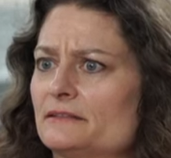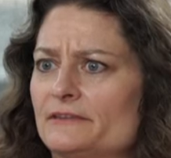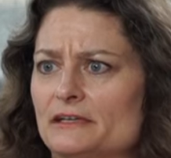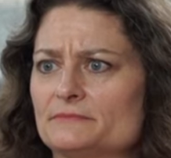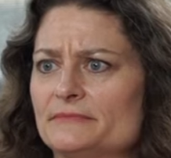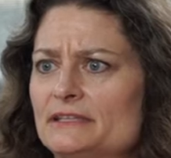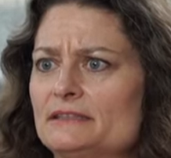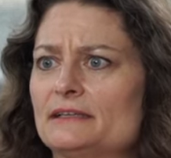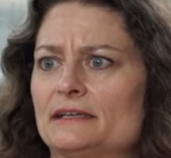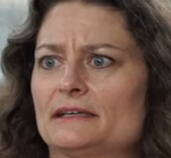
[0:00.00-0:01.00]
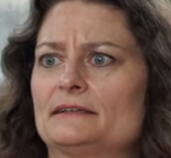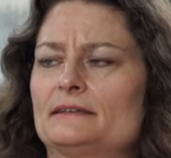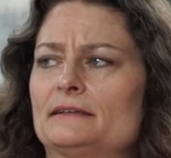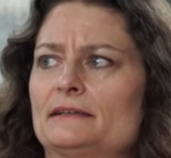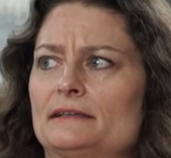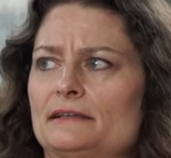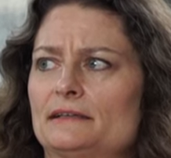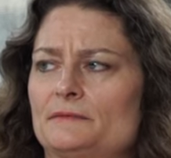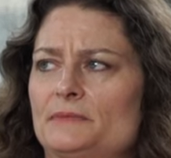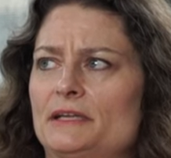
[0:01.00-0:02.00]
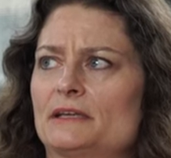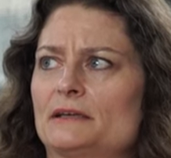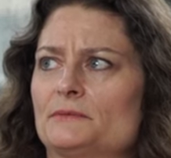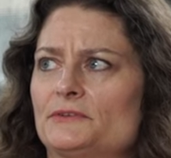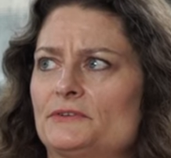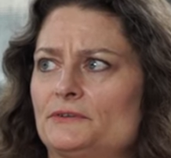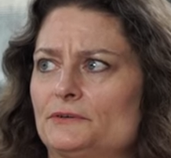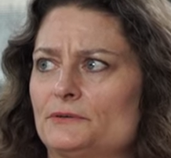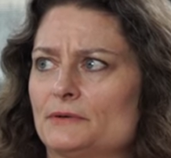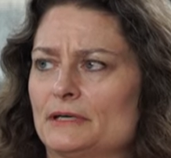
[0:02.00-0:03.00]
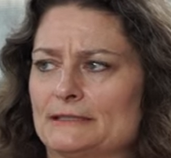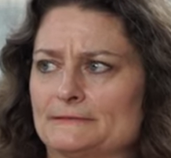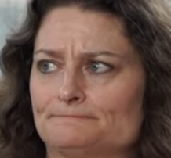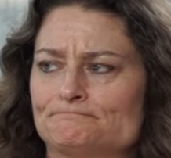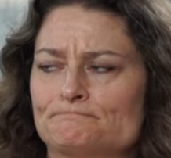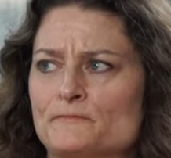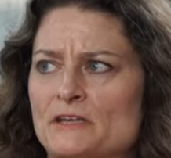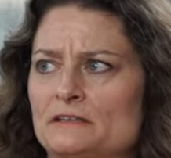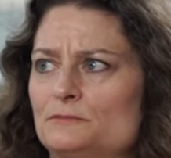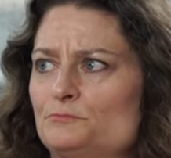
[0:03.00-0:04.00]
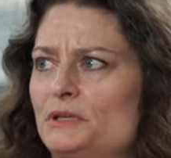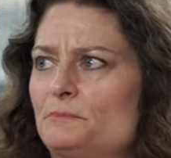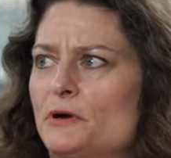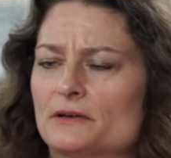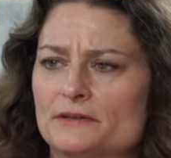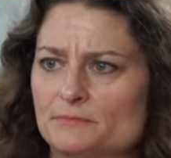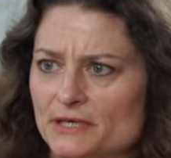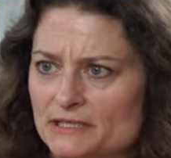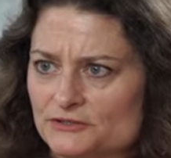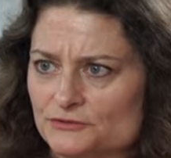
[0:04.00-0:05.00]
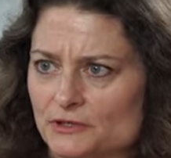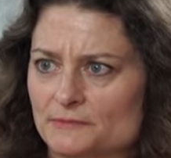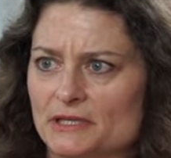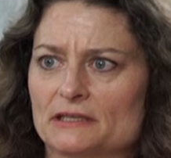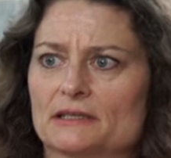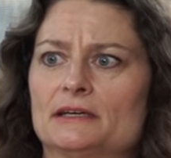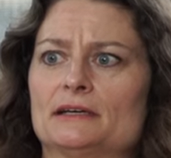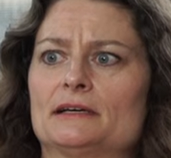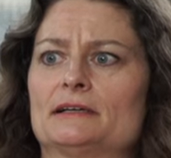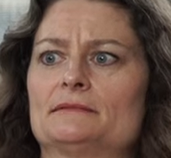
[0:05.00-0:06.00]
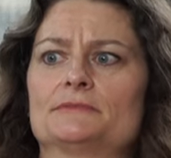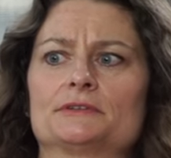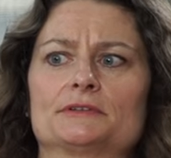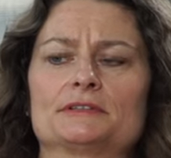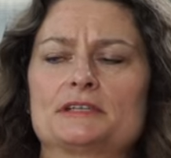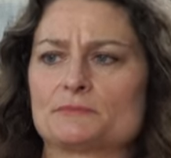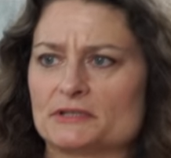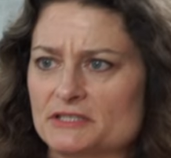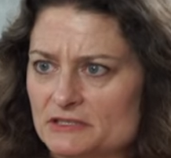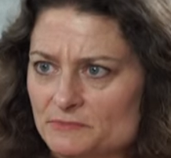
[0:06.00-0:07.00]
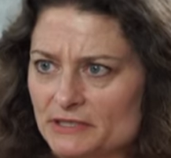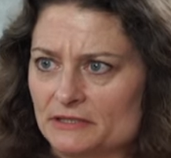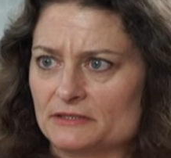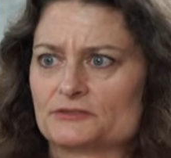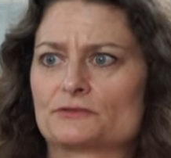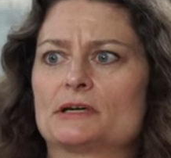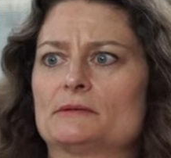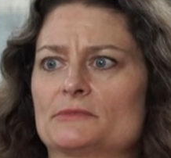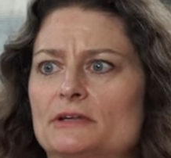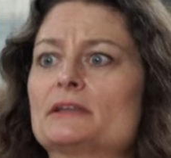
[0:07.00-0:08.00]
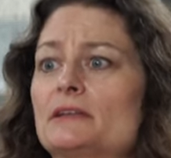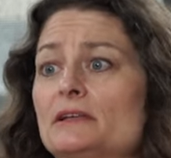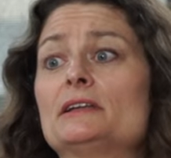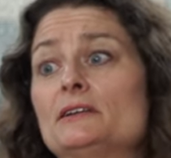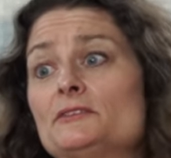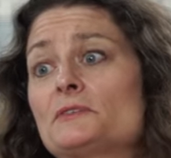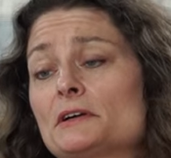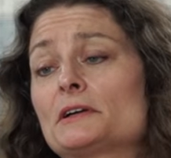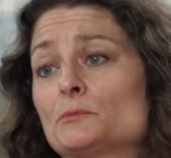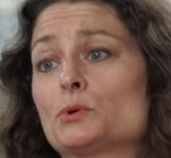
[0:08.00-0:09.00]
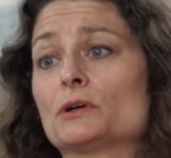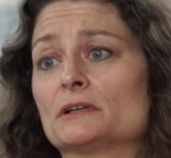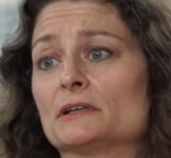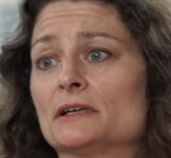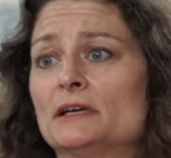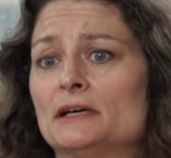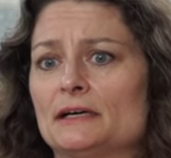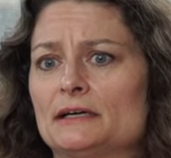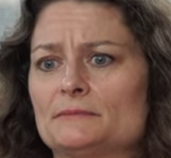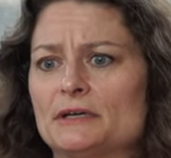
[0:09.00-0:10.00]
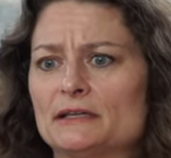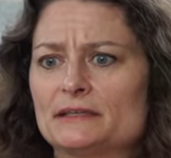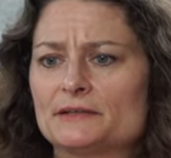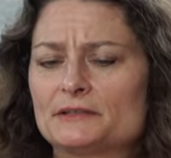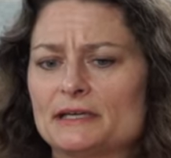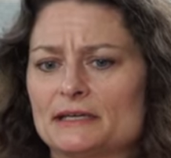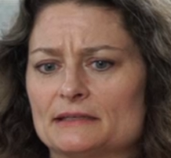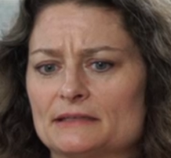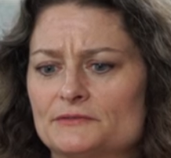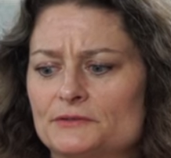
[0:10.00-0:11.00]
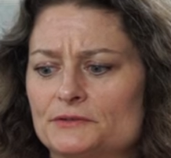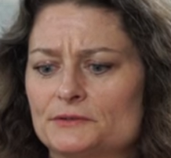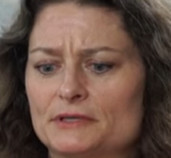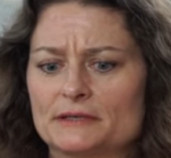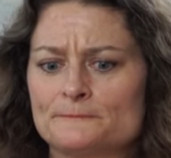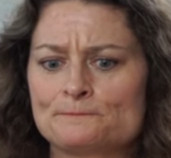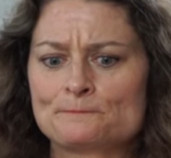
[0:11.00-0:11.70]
development, and being able to um, be part of the brainstorming. Um, you're a team participant in a Scrum. You're, it, it is very important. Um, on the other hand, if you're doing